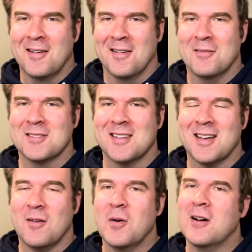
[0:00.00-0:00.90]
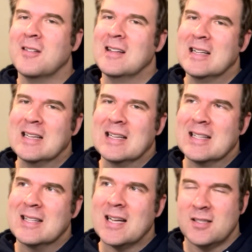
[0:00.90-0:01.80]
I was like, oh, well,
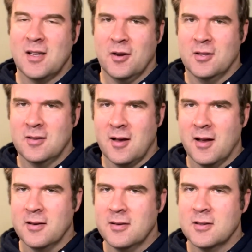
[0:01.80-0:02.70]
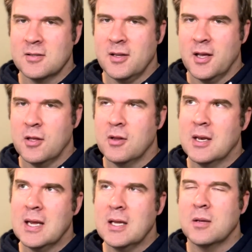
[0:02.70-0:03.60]
that's not a good sign because like you
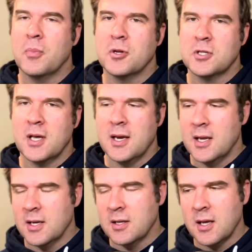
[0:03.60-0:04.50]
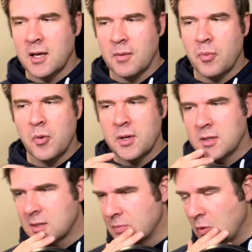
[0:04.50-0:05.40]
need to punch that in and get
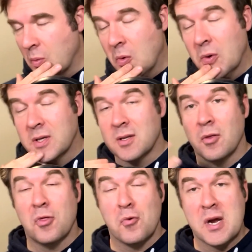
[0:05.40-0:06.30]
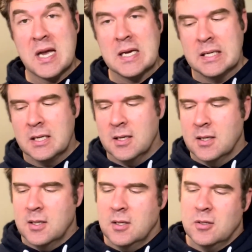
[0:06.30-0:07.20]
points, more points than three.
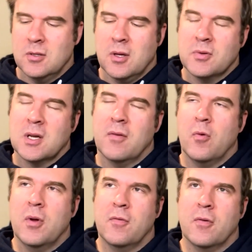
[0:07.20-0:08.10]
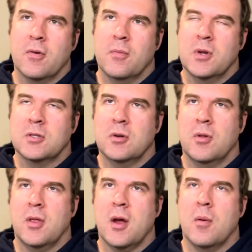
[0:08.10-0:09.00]
So that was kind of a win for
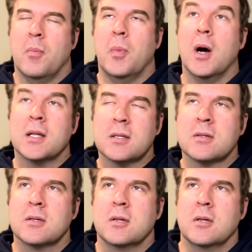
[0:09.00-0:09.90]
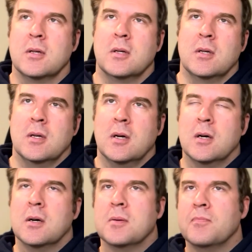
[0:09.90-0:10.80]
Minnesota there. But
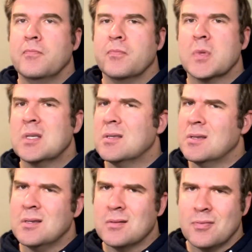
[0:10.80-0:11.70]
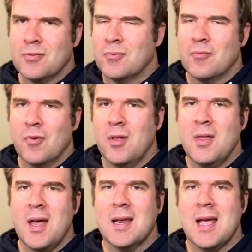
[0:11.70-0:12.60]
let's run
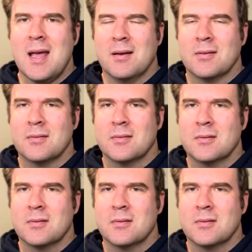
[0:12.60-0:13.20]
that again.